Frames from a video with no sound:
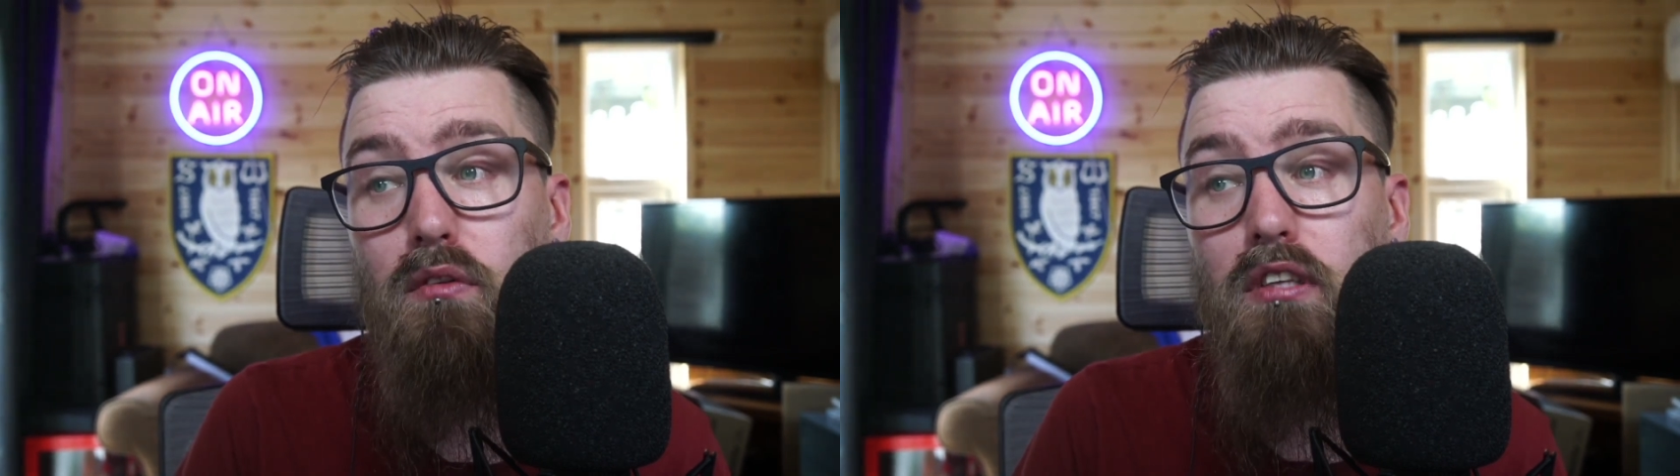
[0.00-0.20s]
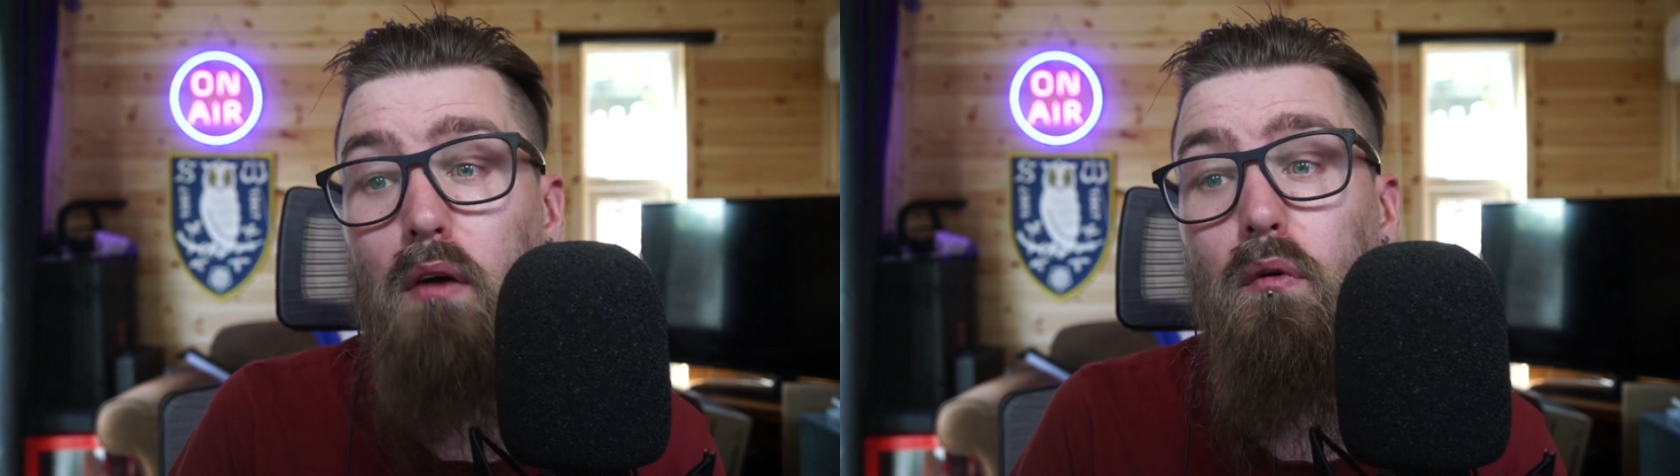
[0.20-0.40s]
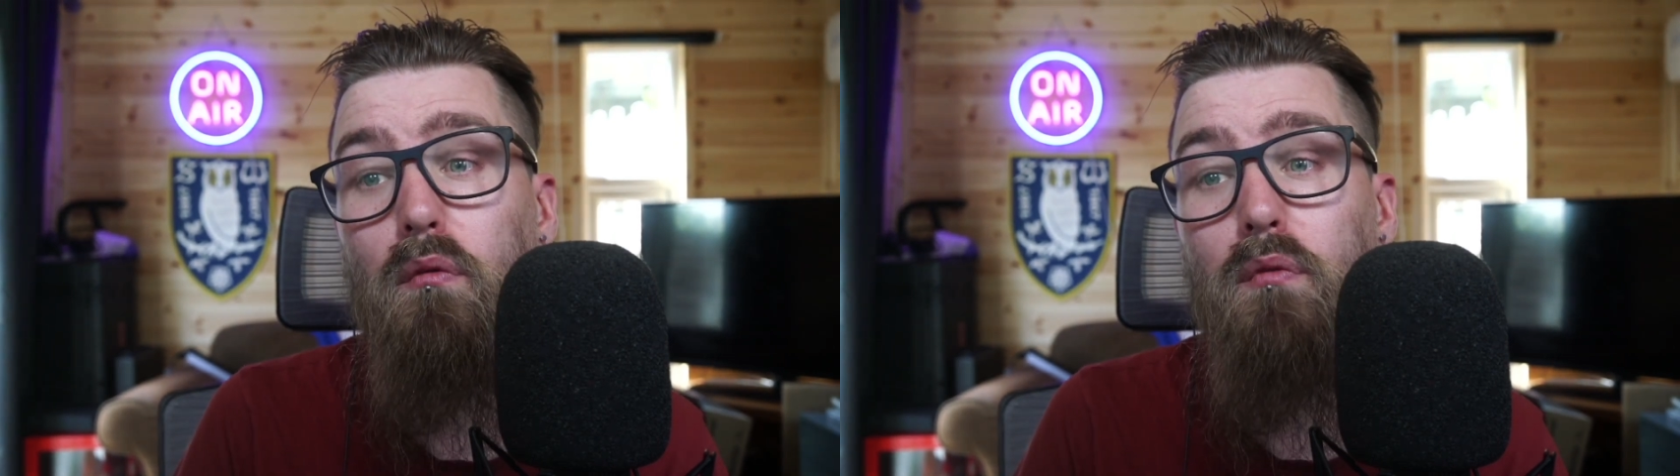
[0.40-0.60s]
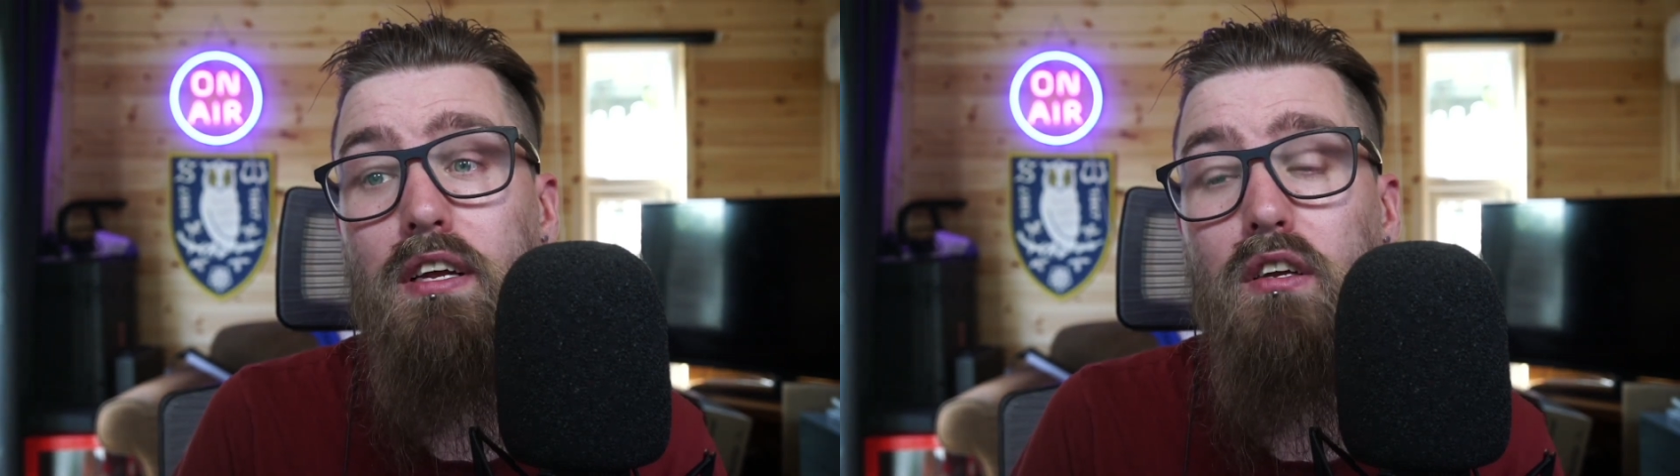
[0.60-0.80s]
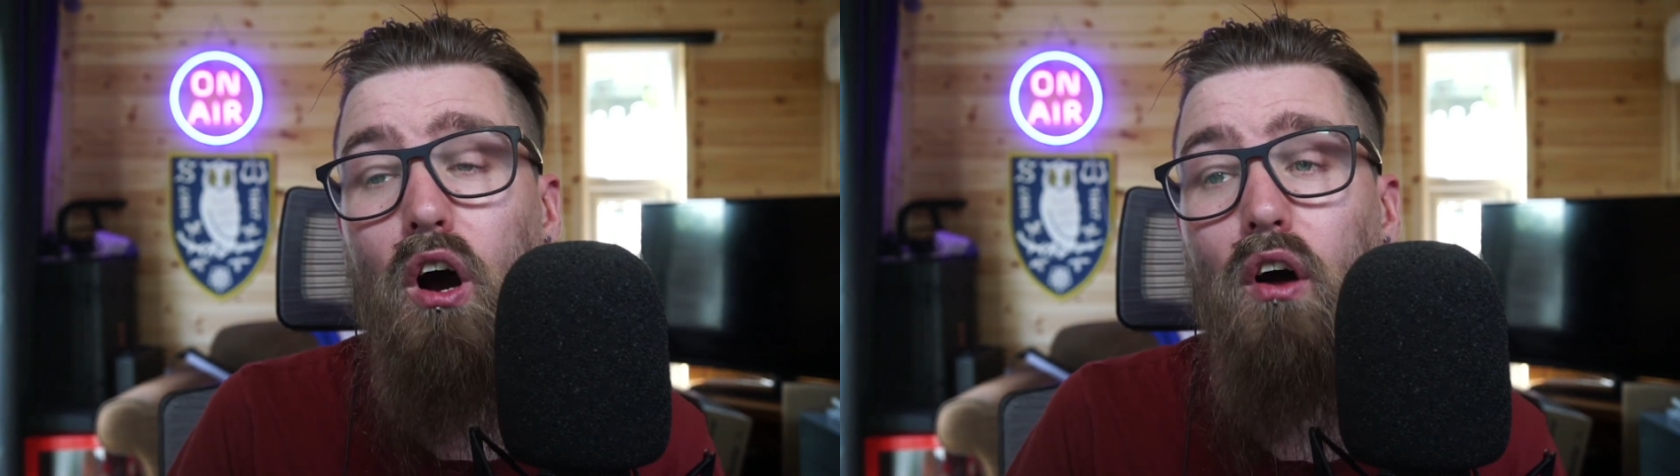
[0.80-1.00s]
so we
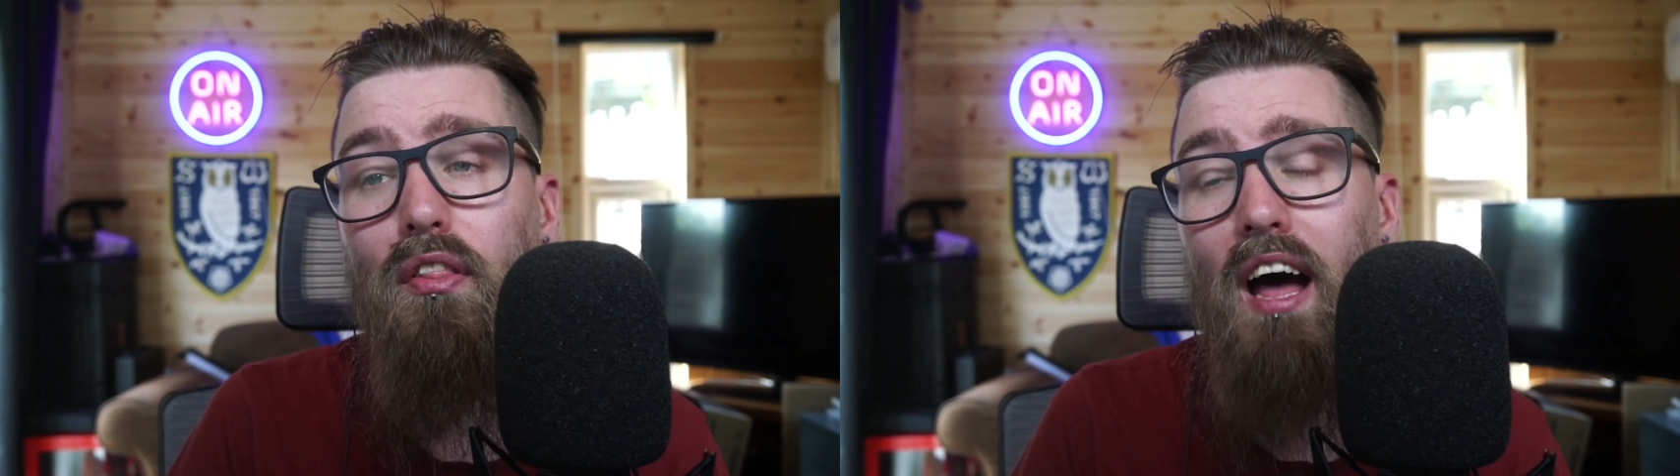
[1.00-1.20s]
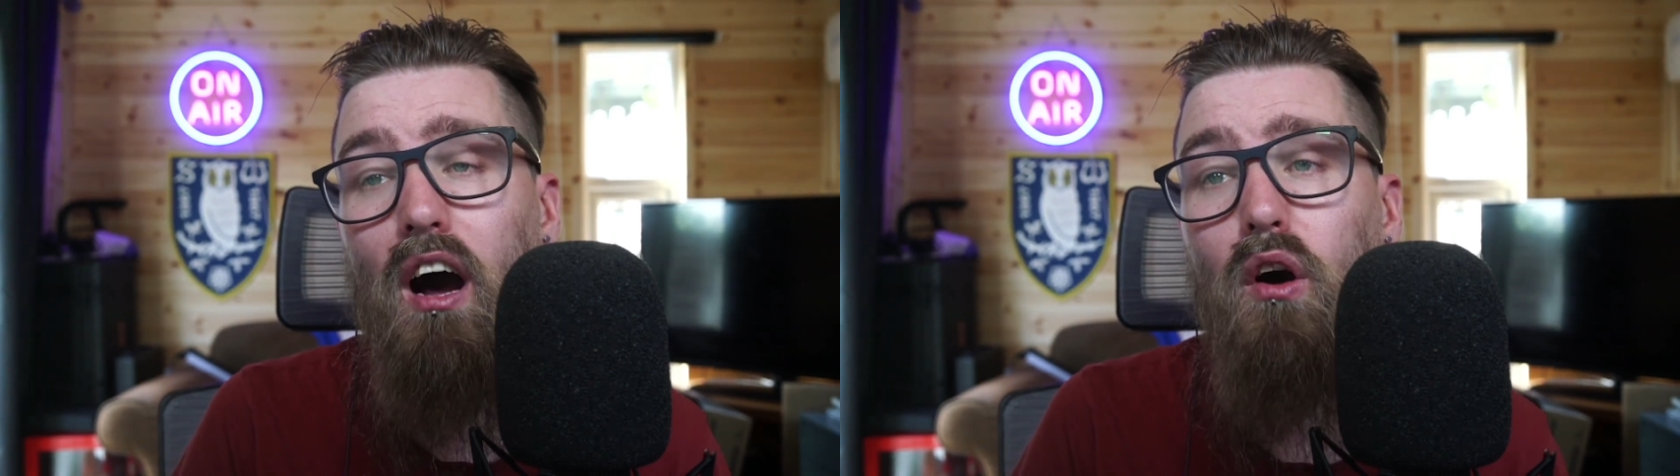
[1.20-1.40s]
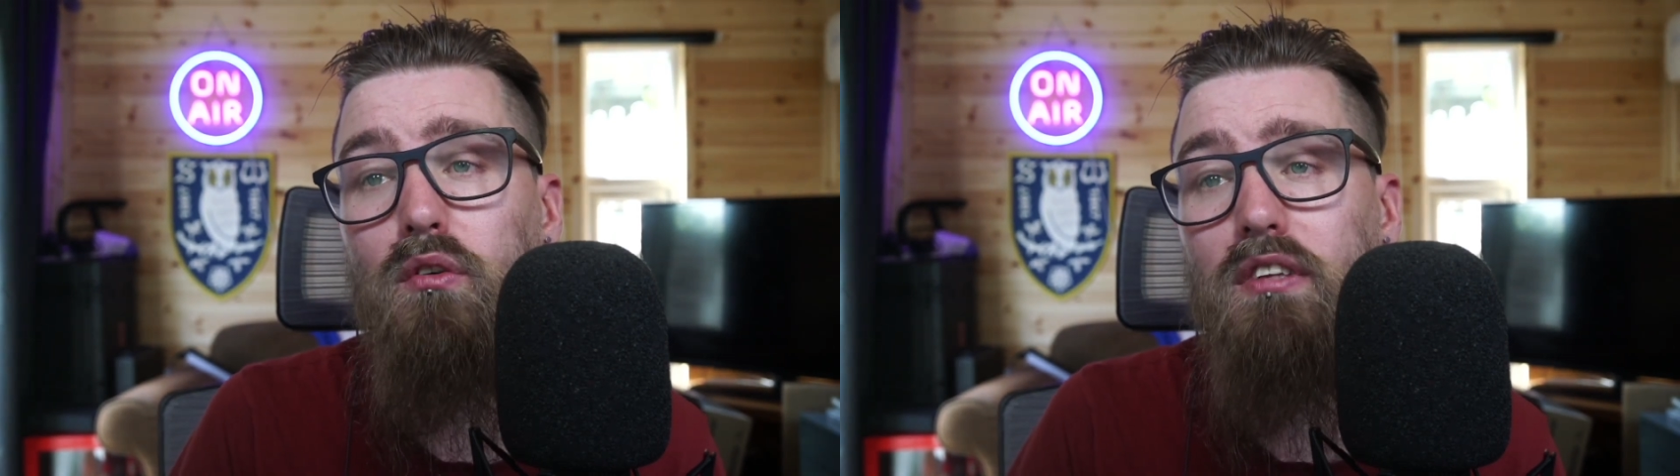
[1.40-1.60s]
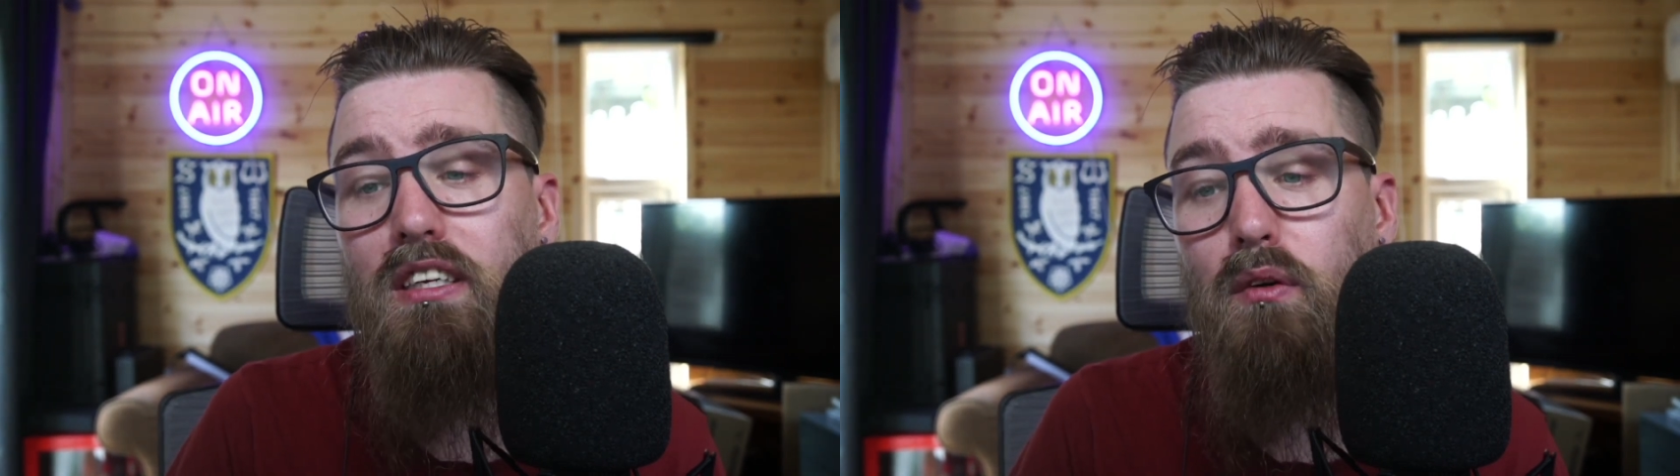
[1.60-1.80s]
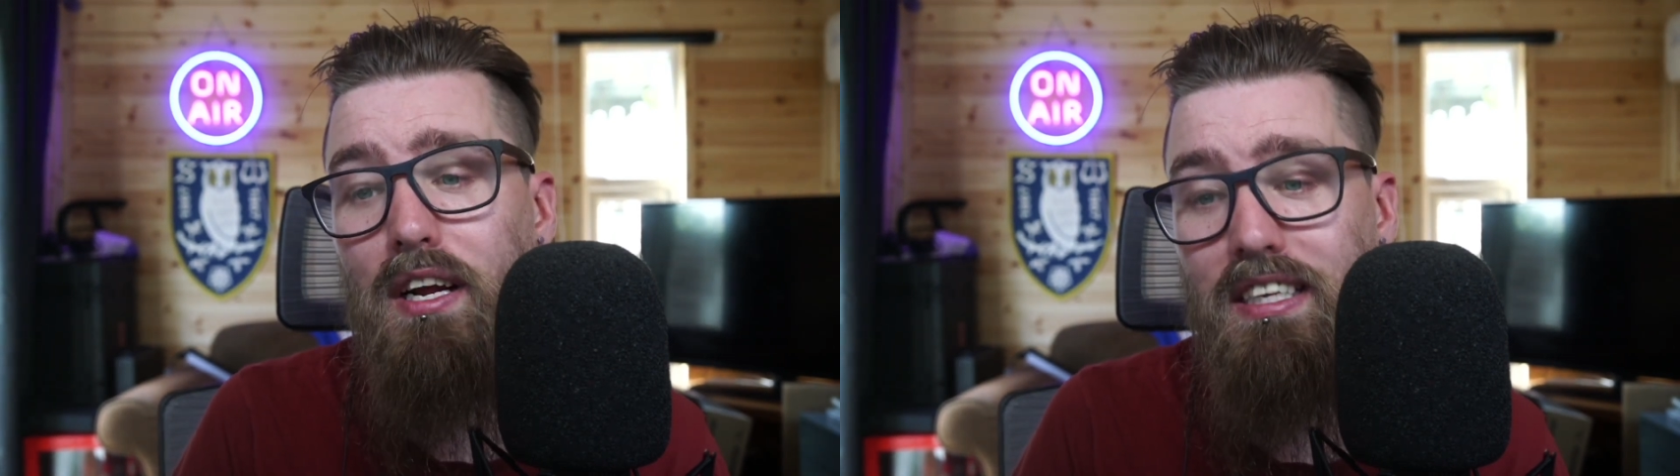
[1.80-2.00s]
got that whole
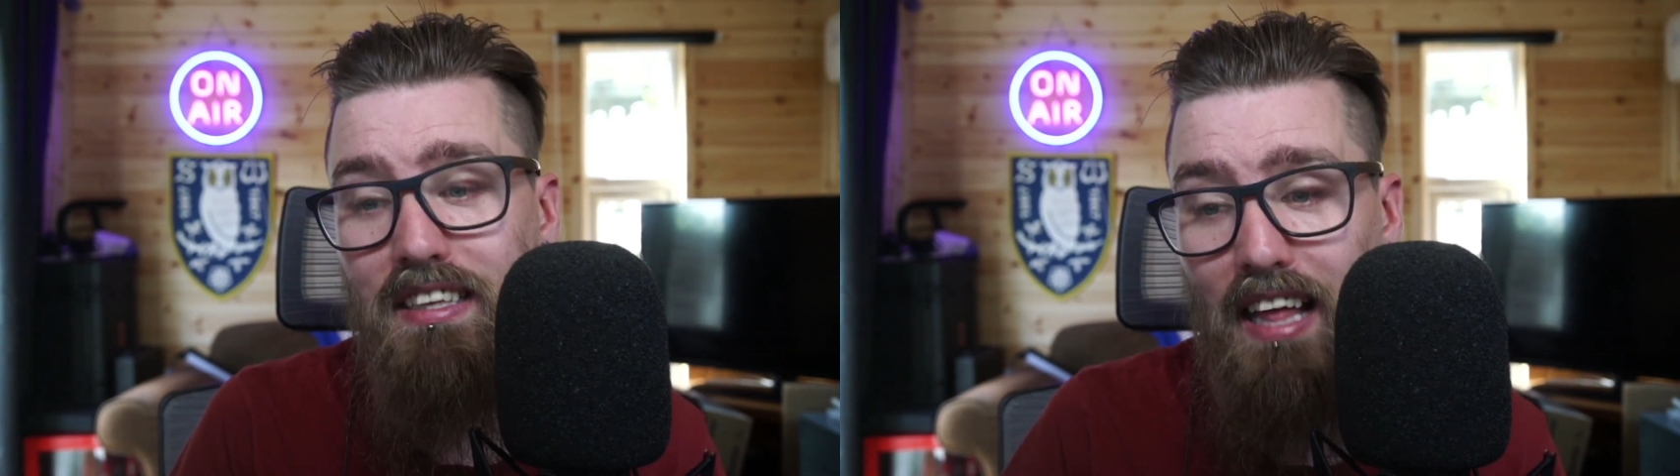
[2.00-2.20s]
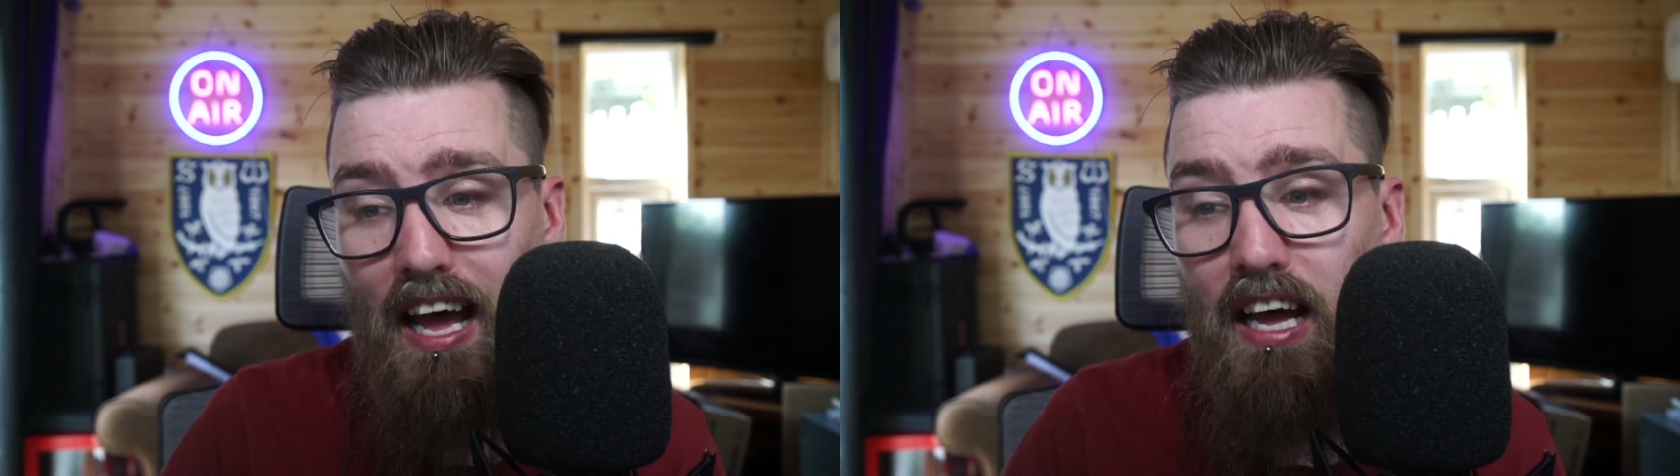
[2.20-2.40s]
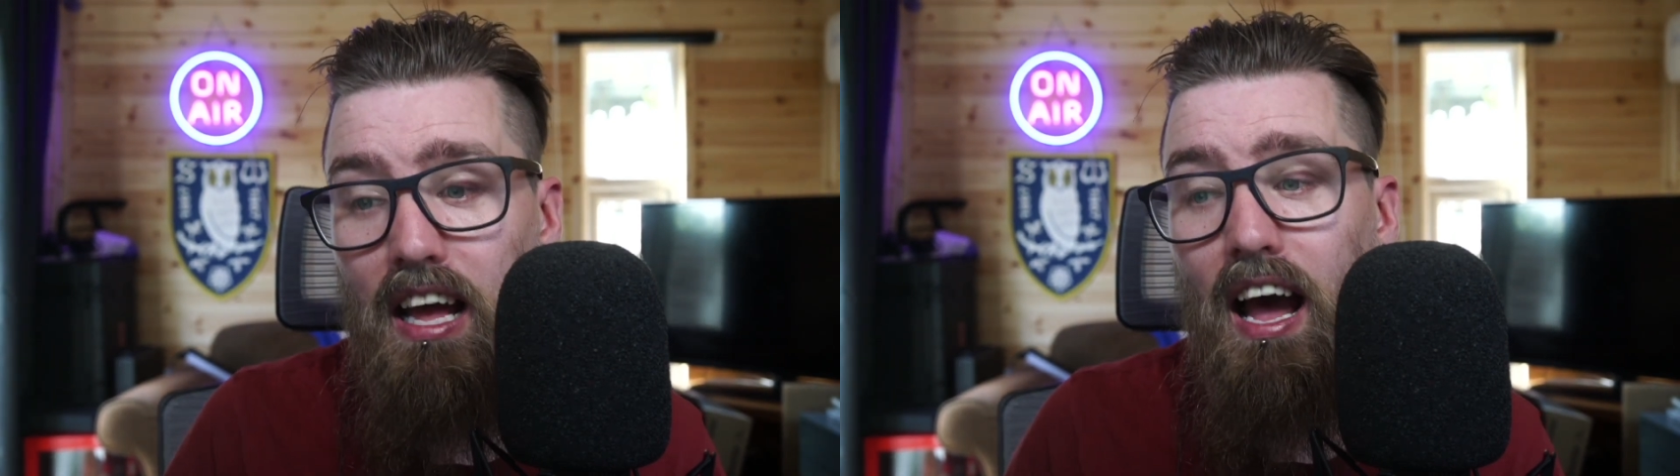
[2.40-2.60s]
situation there.